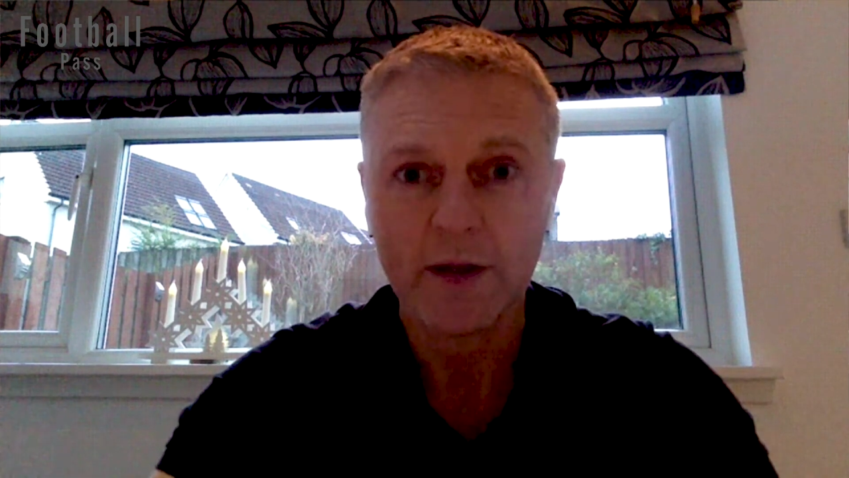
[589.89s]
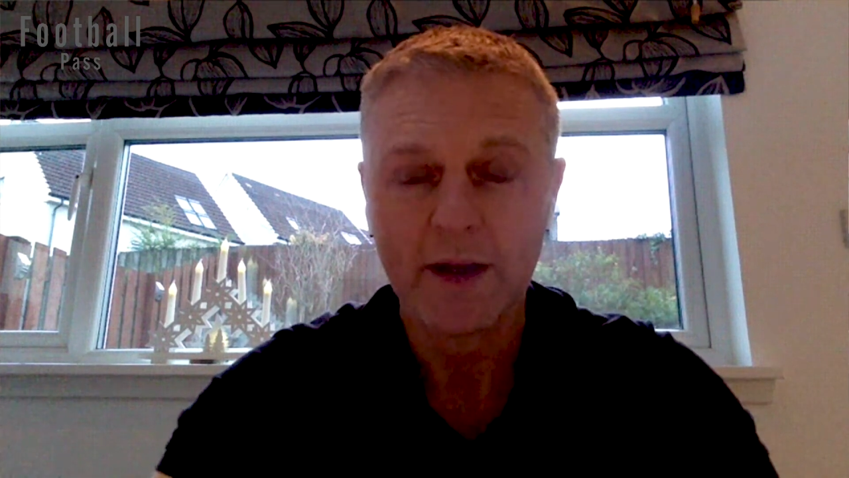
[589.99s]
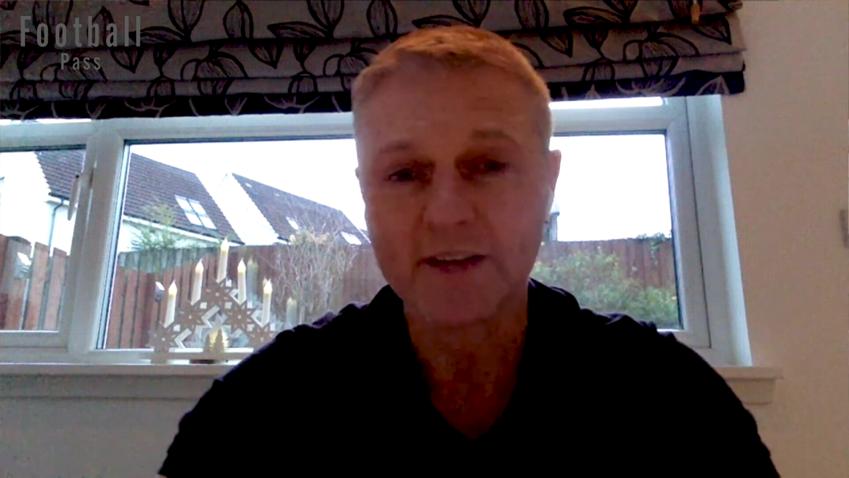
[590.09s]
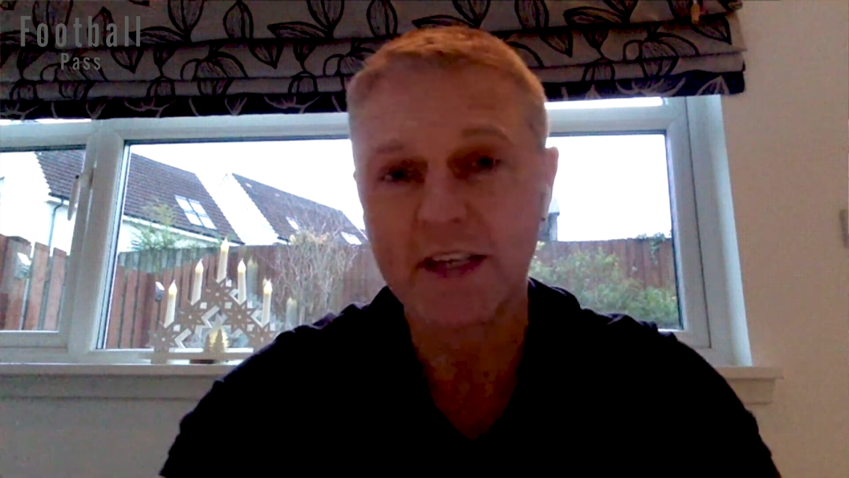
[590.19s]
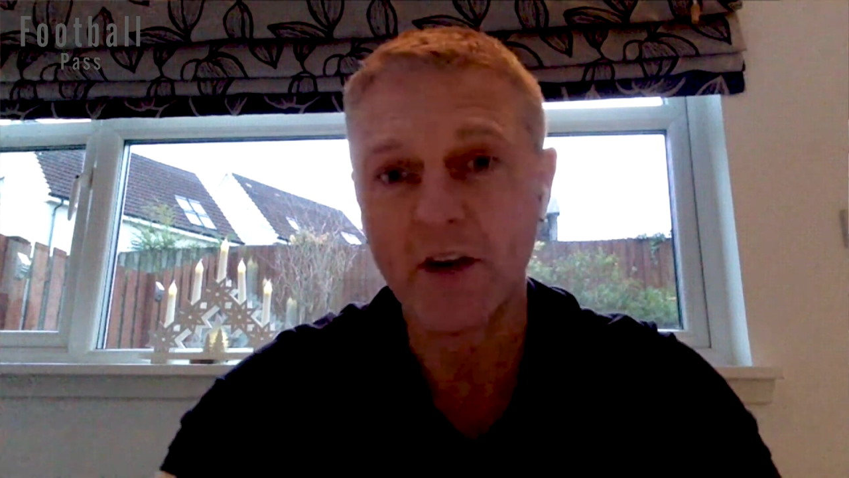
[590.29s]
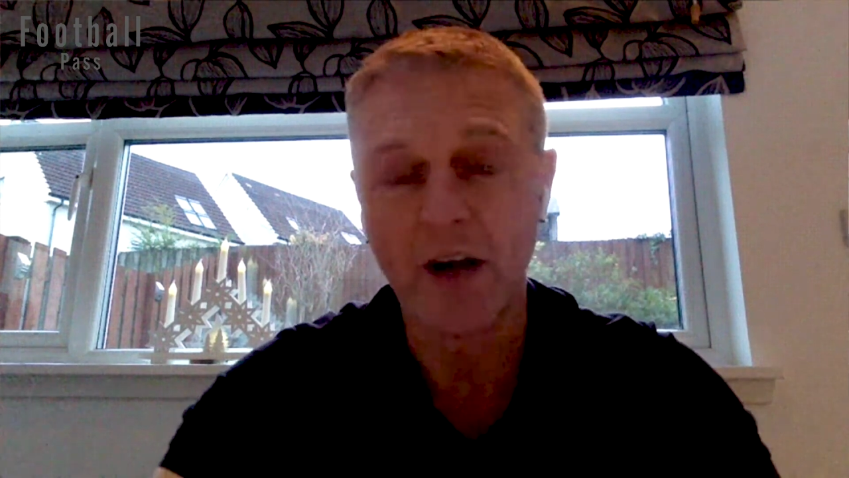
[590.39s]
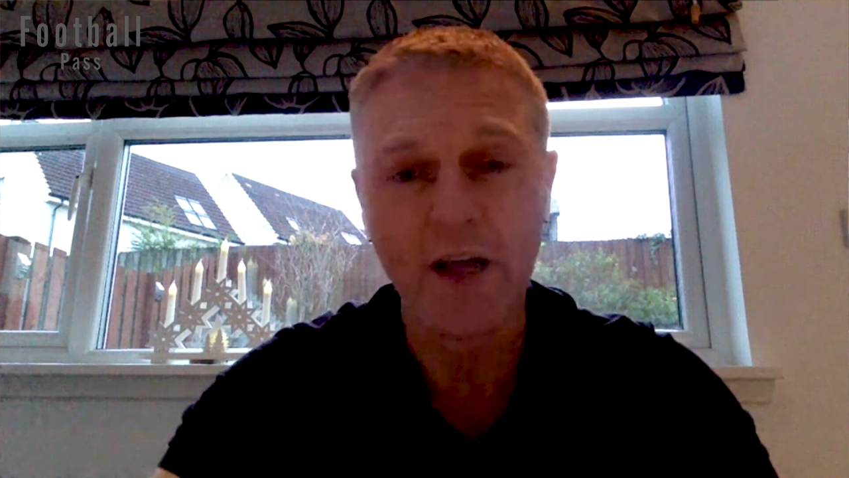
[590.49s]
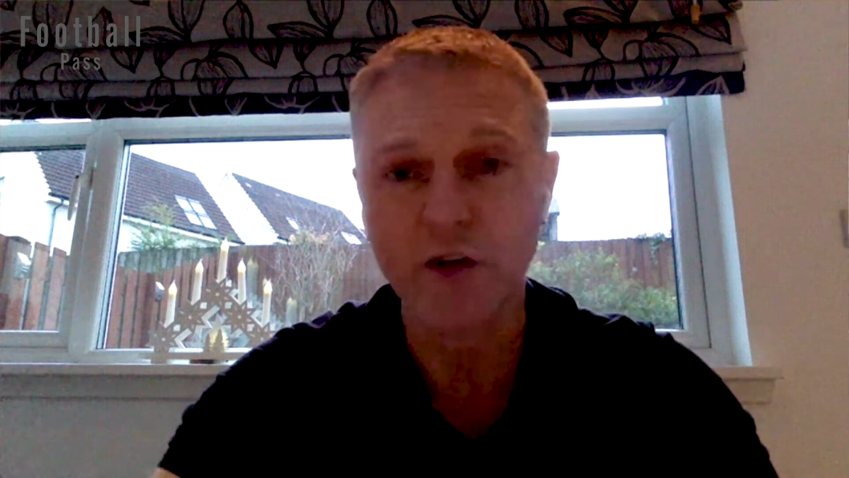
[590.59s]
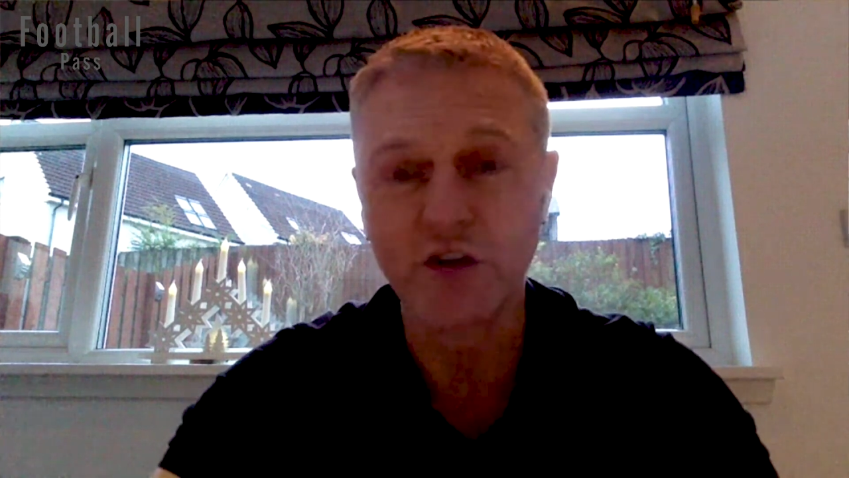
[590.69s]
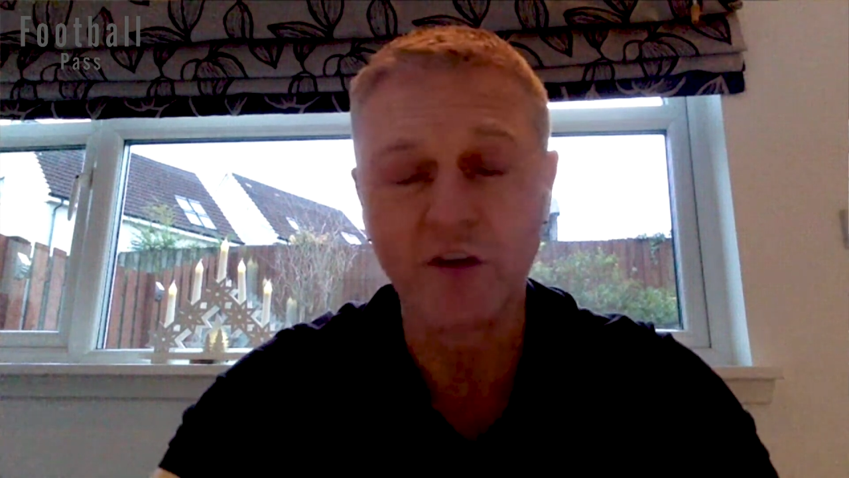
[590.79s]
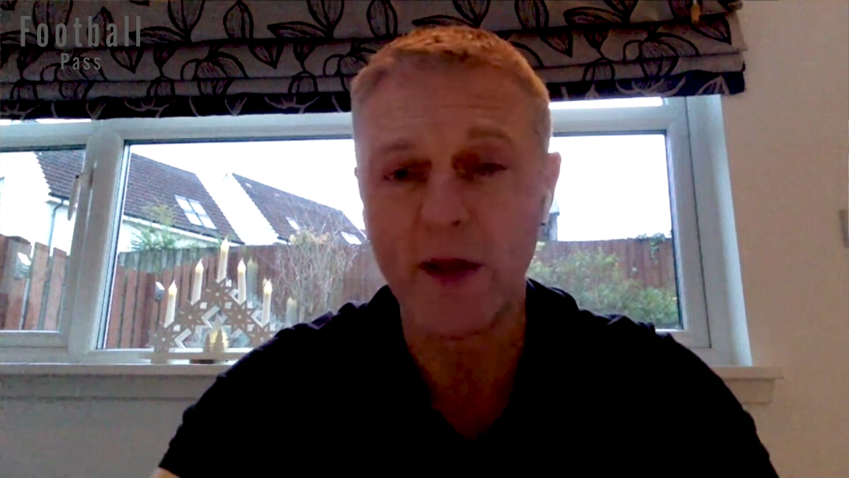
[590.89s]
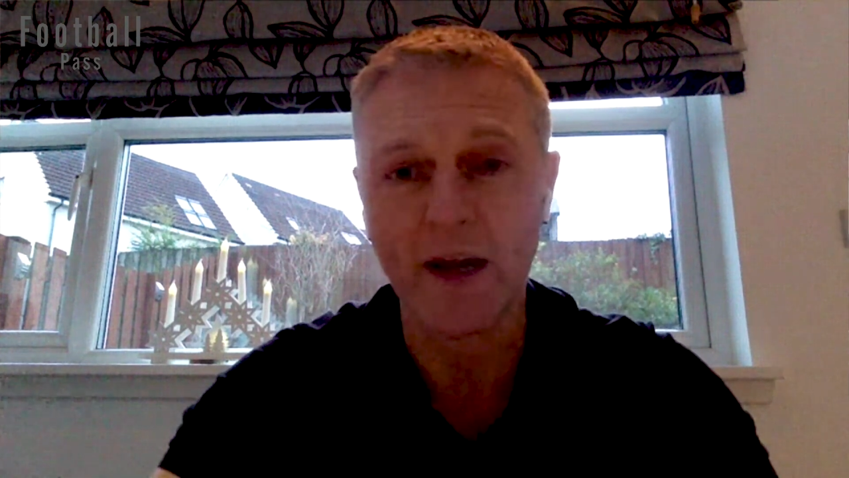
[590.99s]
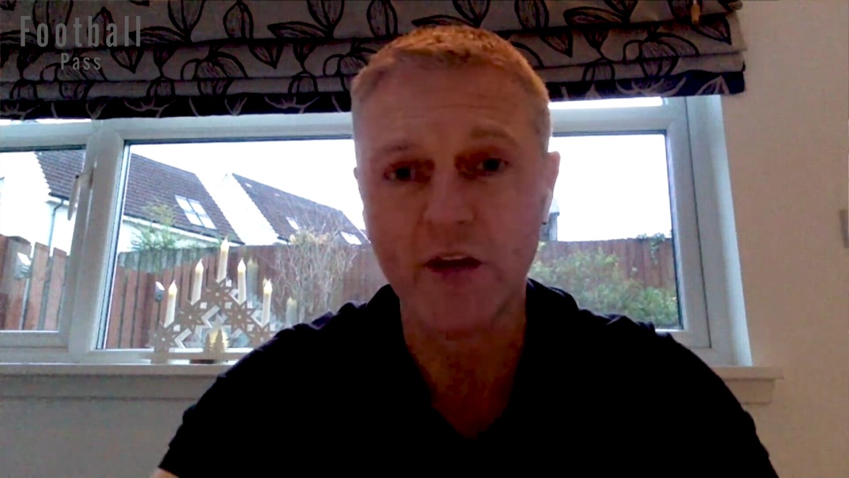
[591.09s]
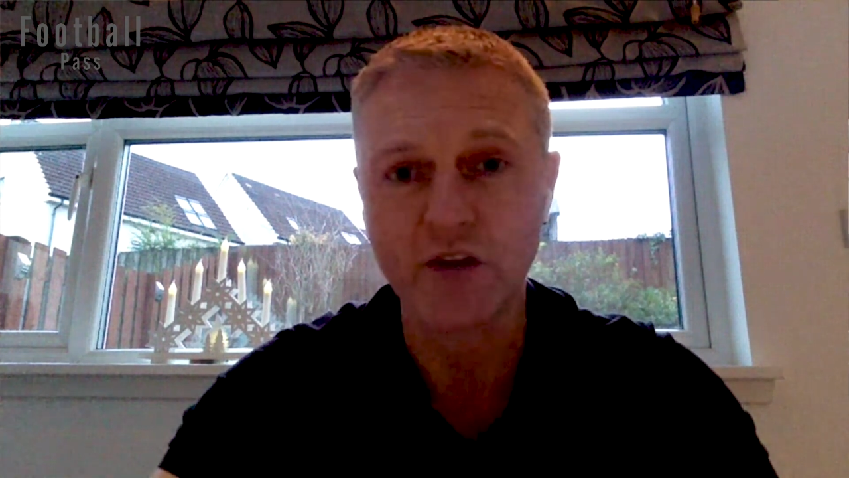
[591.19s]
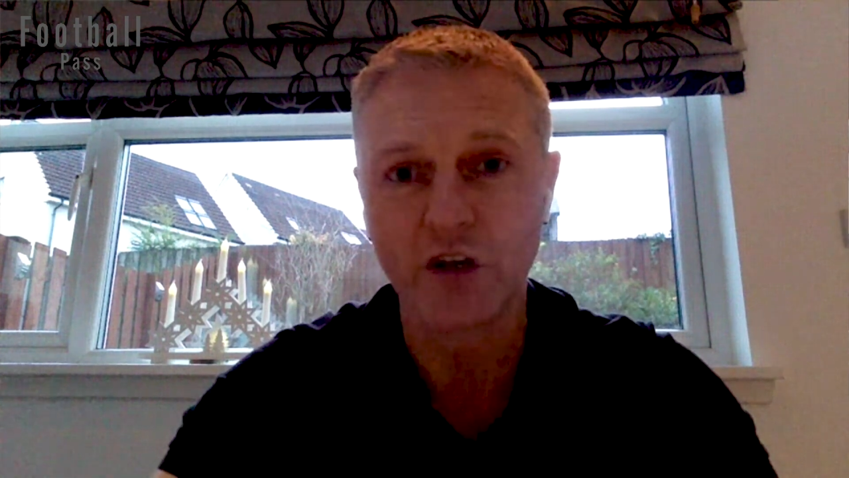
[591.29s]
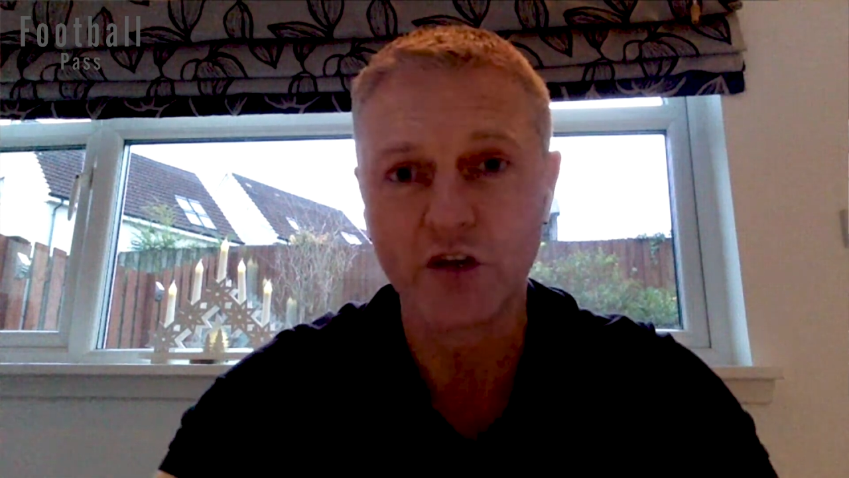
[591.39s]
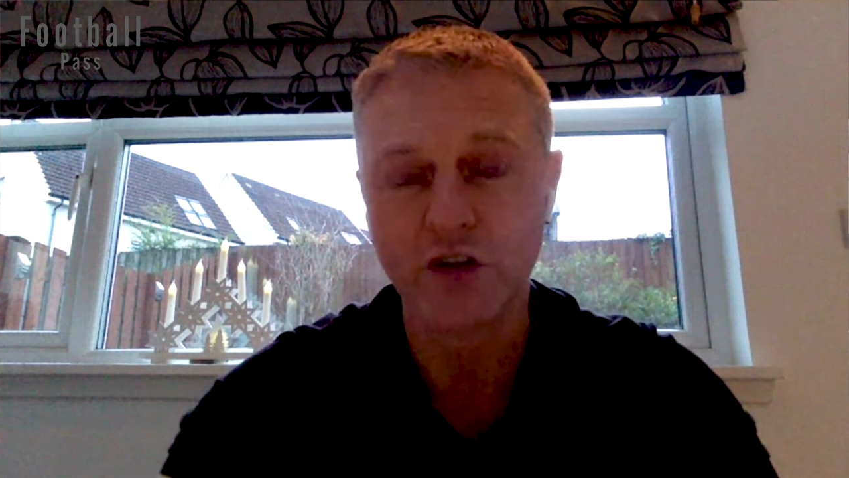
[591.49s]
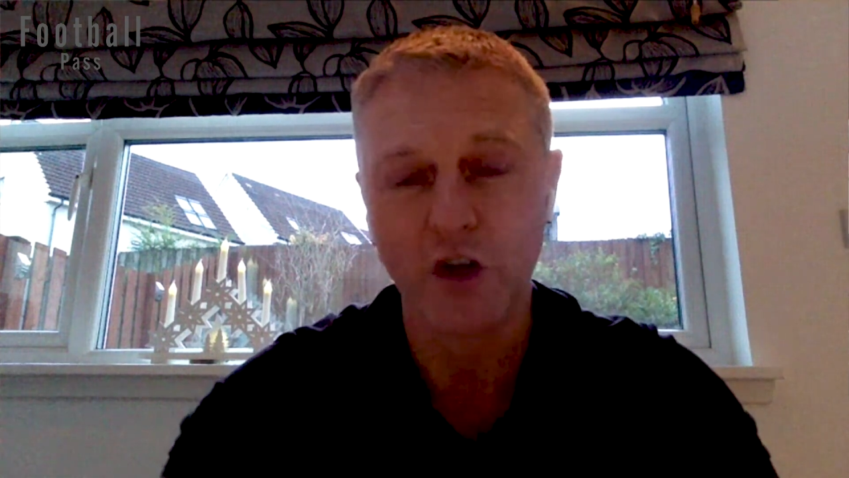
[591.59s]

And Stephen and I used to have many discussions,